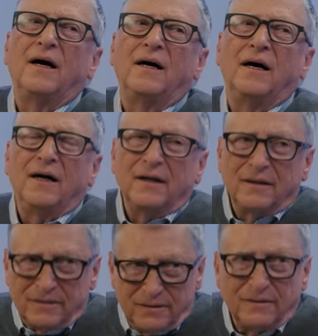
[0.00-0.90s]
gap
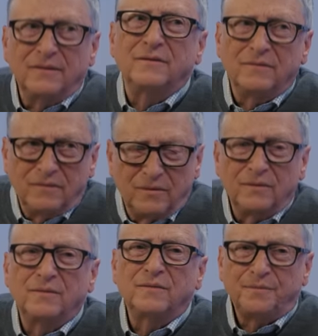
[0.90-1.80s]
filling or the
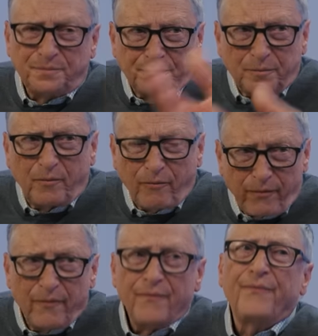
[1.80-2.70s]
students who are ready to race
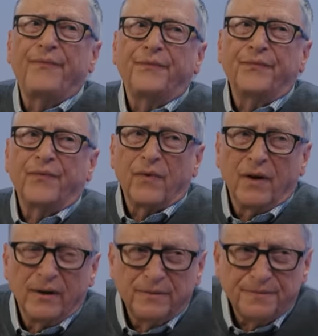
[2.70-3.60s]
ahead,
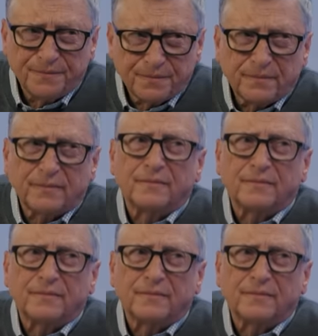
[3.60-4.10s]
they can do so.